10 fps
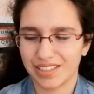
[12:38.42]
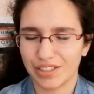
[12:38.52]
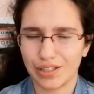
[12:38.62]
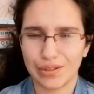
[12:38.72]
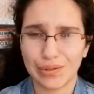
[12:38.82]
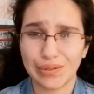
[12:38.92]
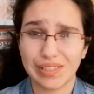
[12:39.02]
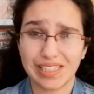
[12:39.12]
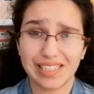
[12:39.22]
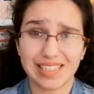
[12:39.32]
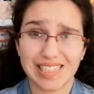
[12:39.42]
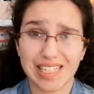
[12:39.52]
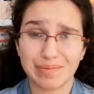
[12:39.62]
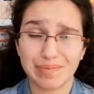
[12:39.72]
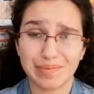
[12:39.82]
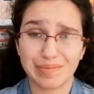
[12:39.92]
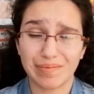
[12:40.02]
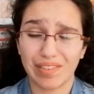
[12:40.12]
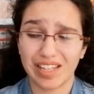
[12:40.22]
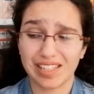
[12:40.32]
You're seeing the same
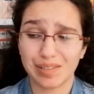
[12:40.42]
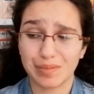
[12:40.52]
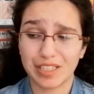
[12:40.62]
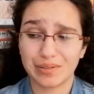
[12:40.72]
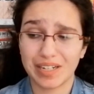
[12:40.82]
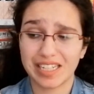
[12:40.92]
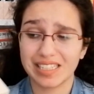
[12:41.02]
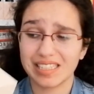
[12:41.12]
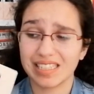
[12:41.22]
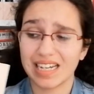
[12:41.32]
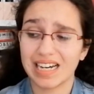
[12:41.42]
thing is me, right?